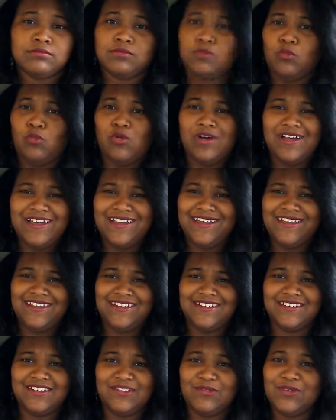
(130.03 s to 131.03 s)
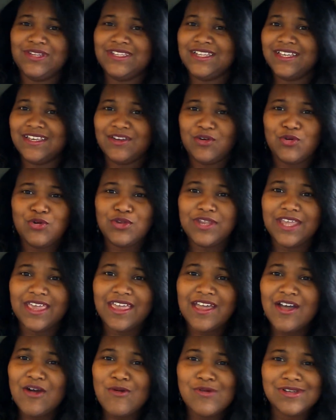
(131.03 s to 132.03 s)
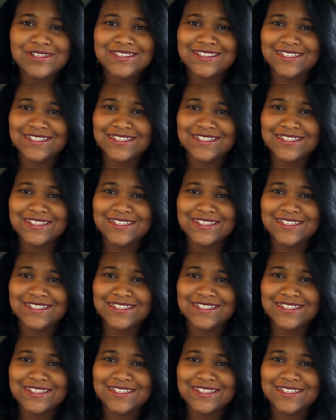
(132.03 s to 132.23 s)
What? What the, who the hell